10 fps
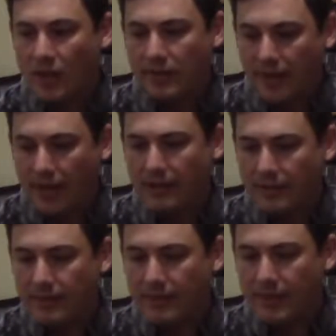not
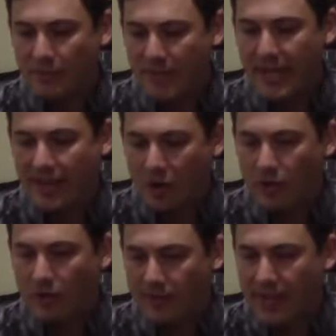make it
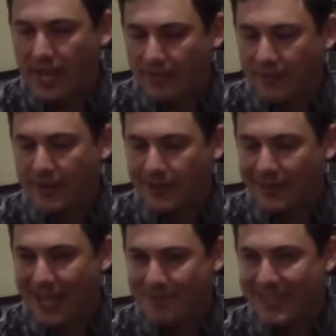harder for that failure to
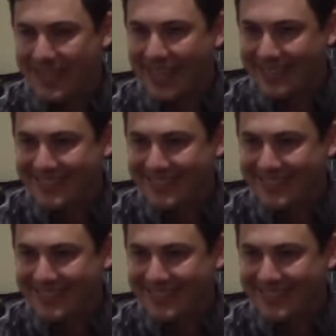happen again.